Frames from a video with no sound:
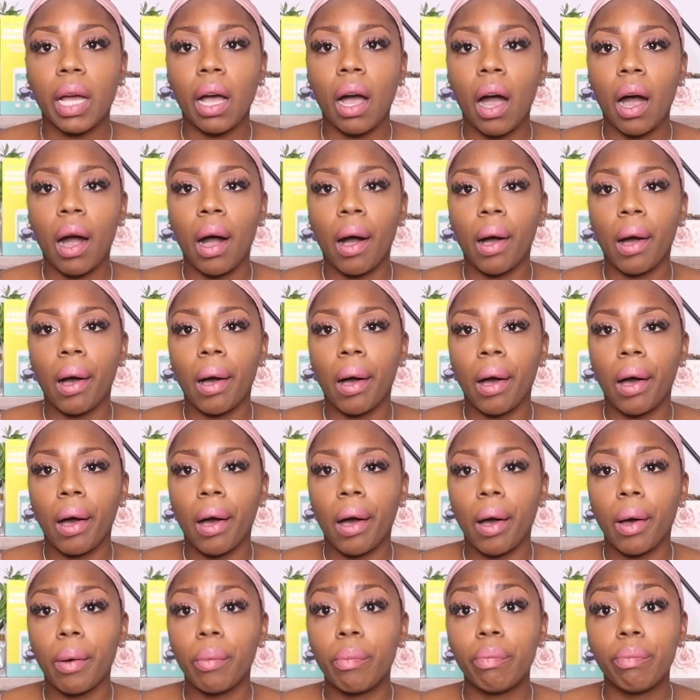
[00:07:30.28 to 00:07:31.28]

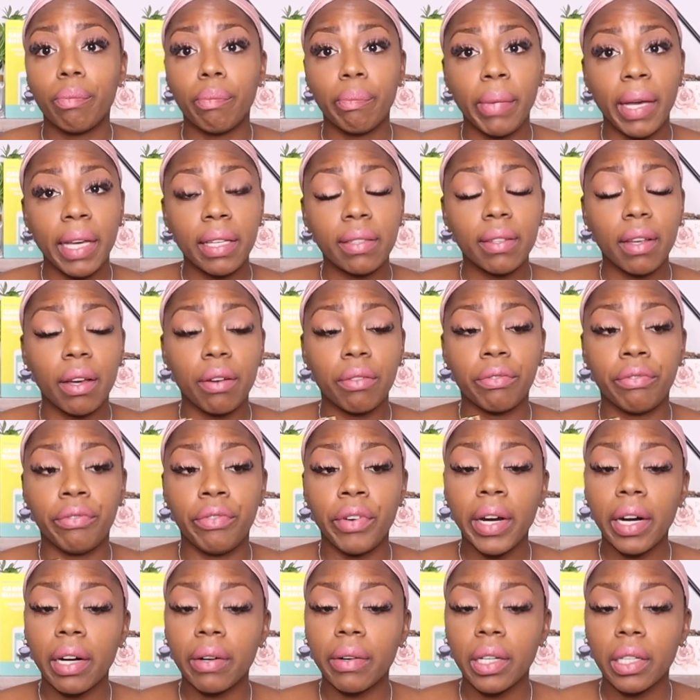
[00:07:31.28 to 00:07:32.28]
uh makes a
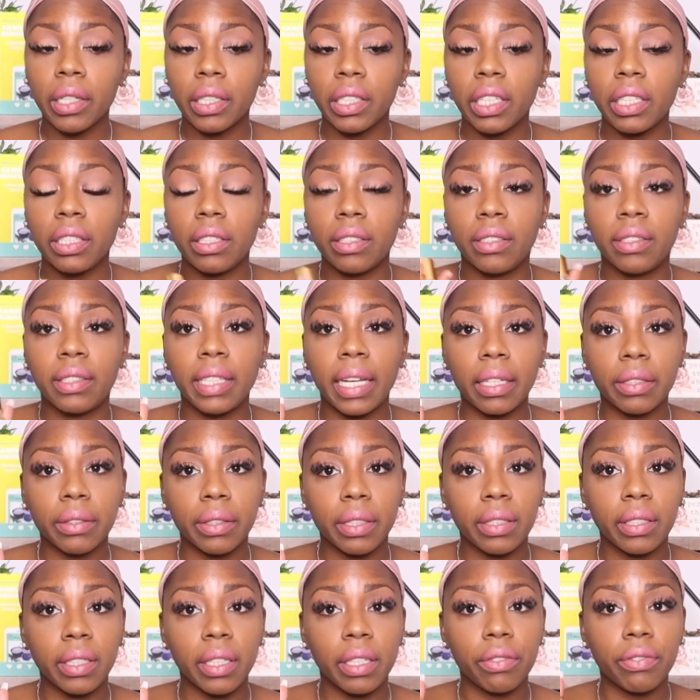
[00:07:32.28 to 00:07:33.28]
very good
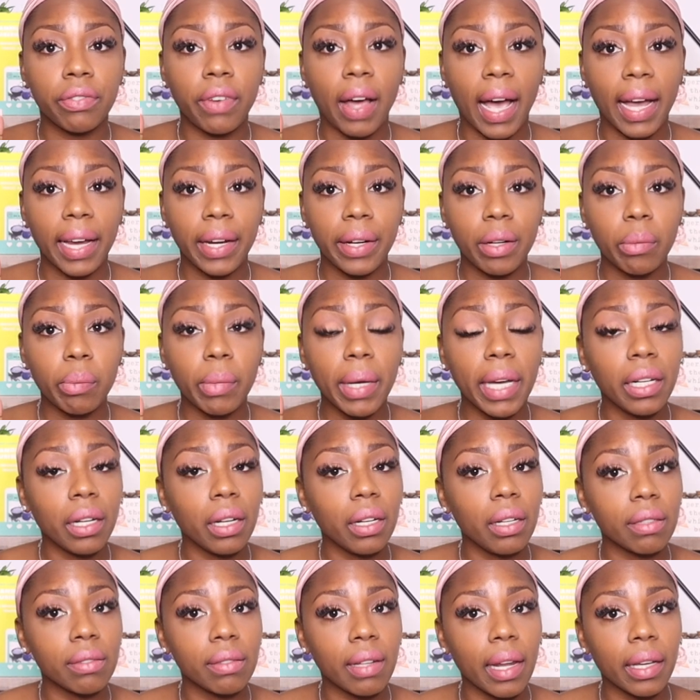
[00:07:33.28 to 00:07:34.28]
decorative item, and
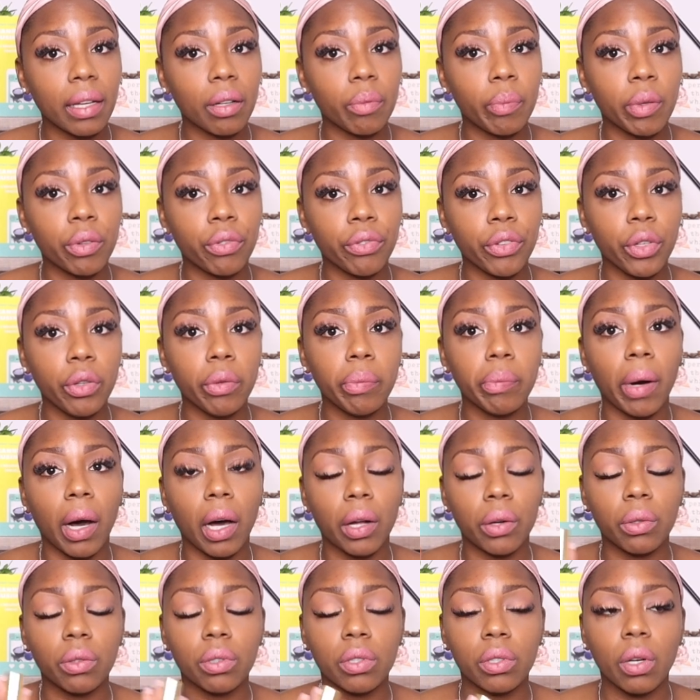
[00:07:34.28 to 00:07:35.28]
it looks like a perfume
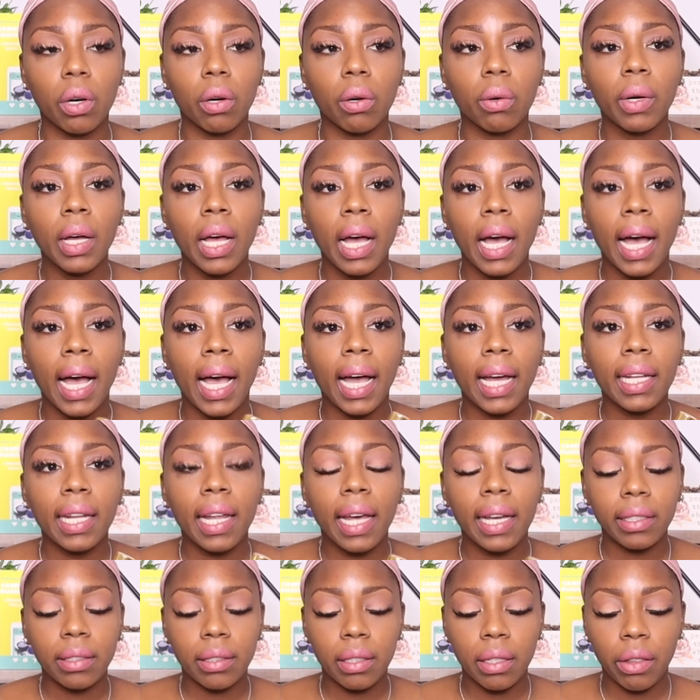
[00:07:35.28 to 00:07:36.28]
bottle. So I
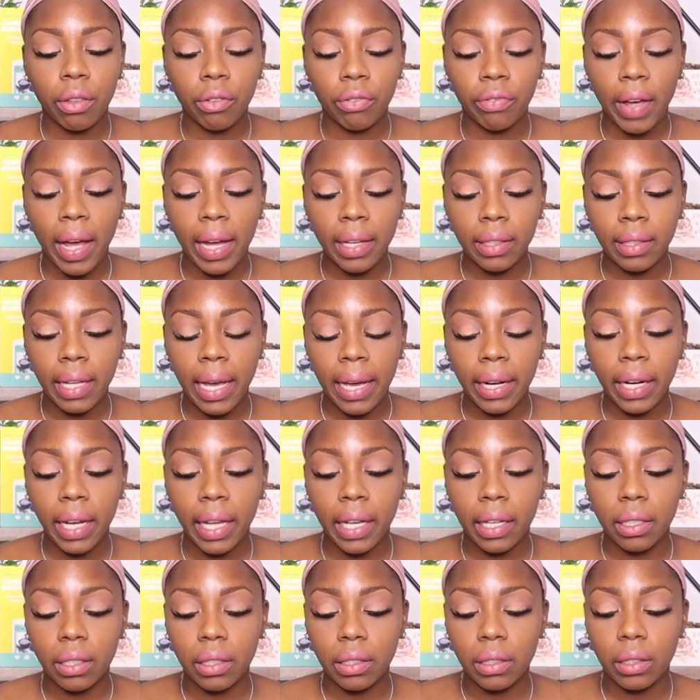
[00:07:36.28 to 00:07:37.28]
liked the fact that
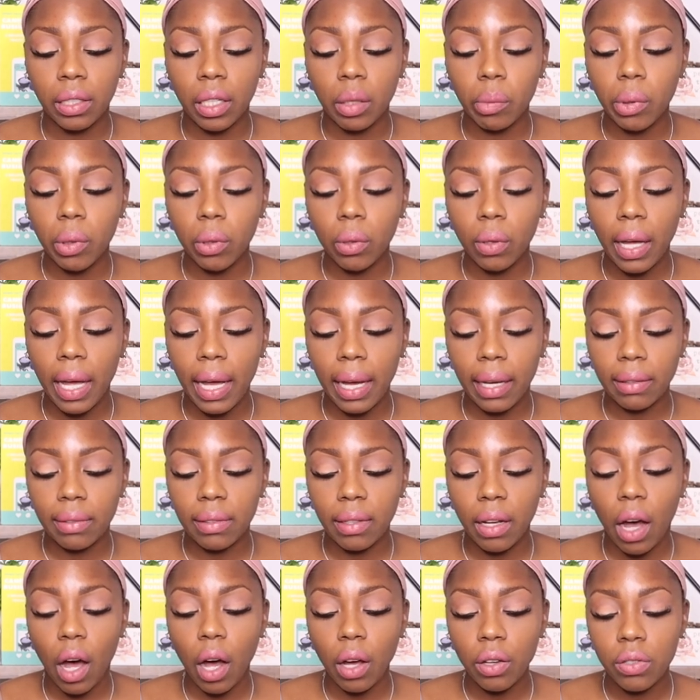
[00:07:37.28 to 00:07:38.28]
it could double as
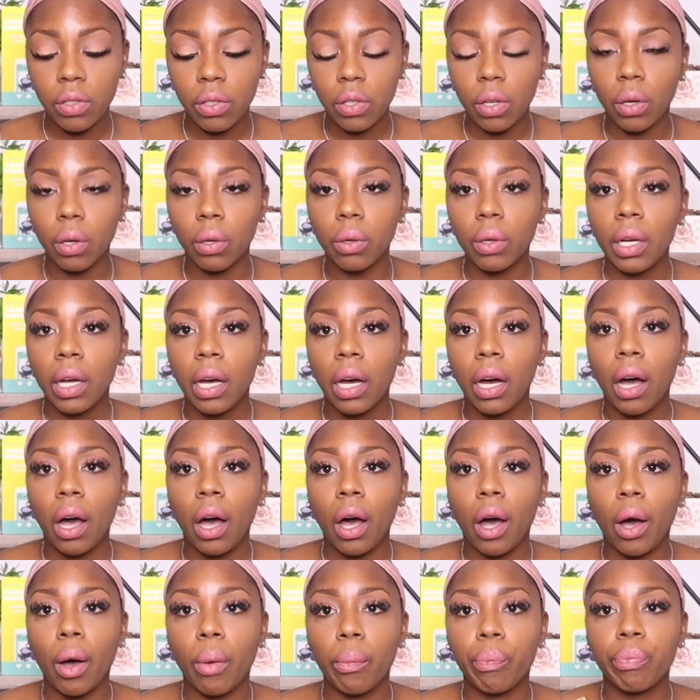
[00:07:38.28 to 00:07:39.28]
also
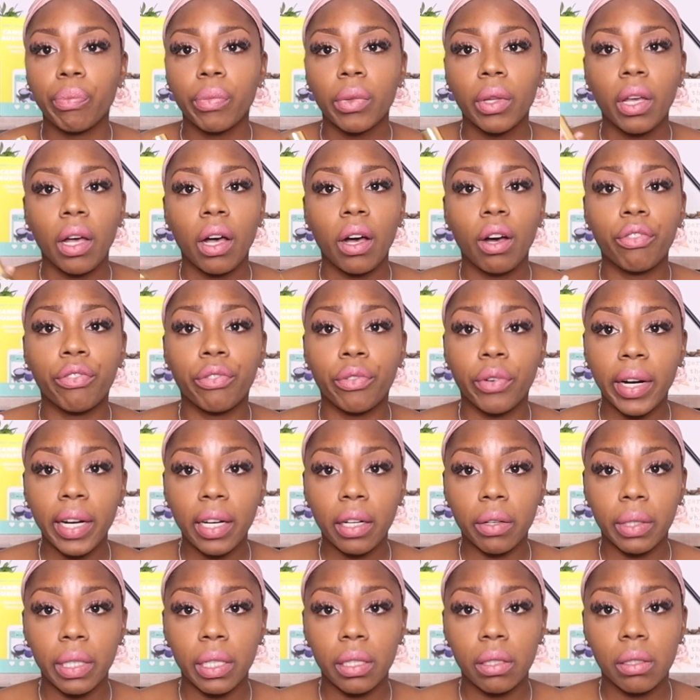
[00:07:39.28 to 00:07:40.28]
um a
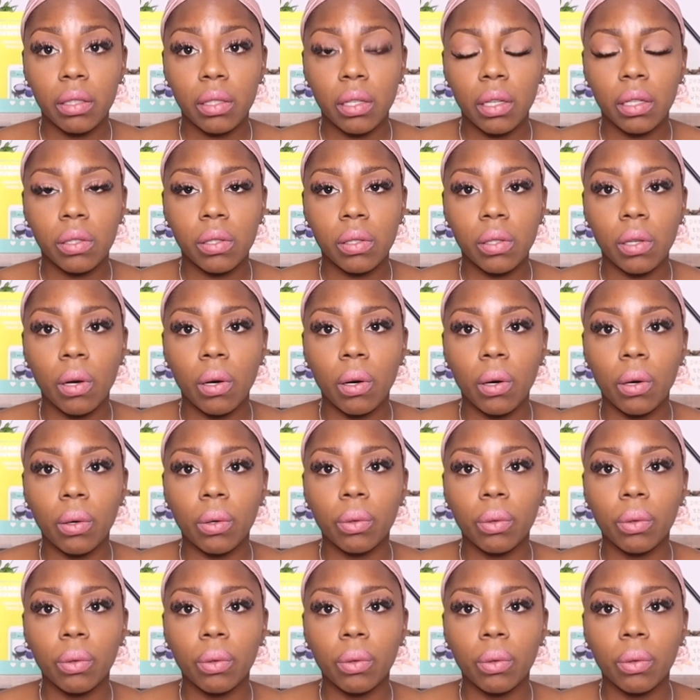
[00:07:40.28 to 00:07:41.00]
fragrance, so